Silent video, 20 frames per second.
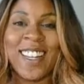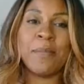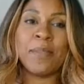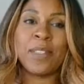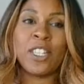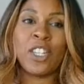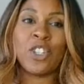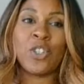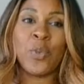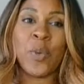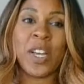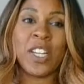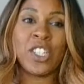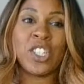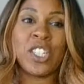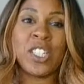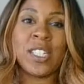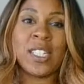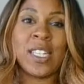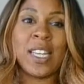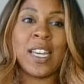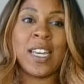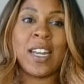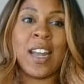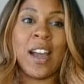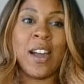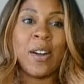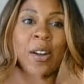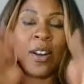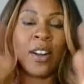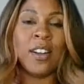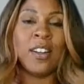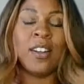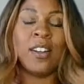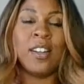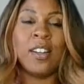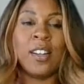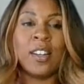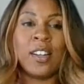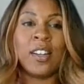Situations in our
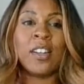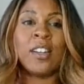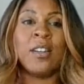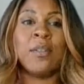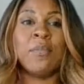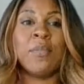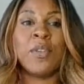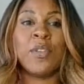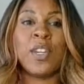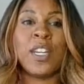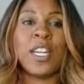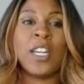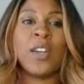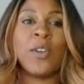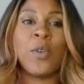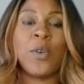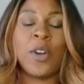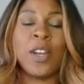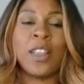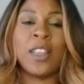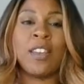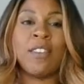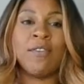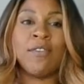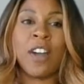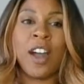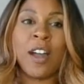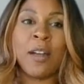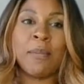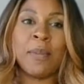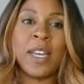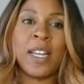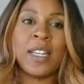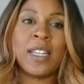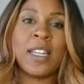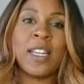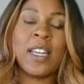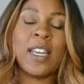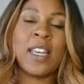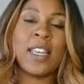community or in the environment
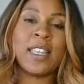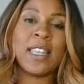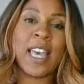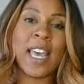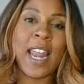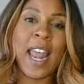that